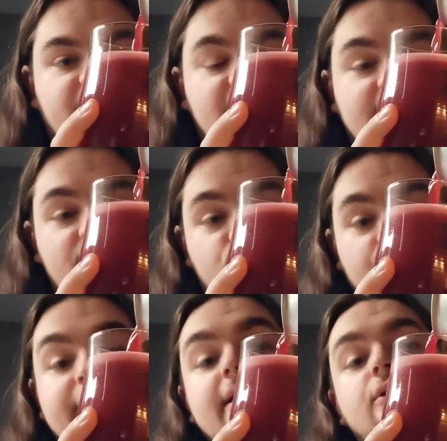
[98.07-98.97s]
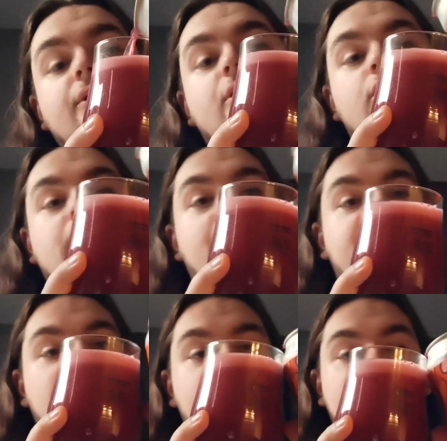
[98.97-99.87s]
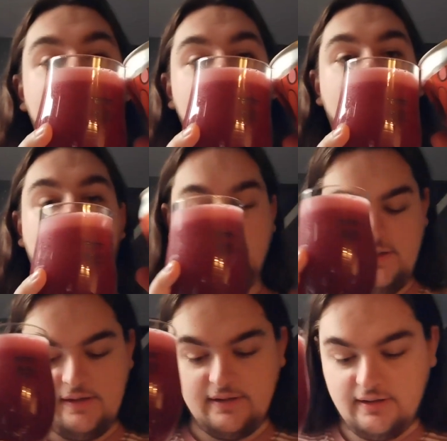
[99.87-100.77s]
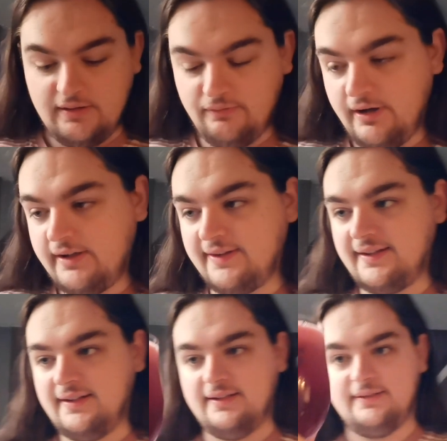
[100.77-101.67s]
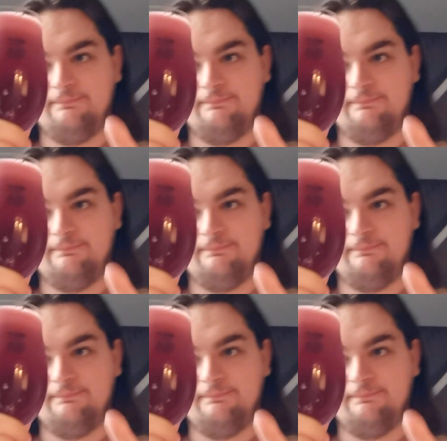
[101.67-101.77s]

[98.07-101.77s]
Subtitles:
fact, that's really not the colour I was expecting. Right.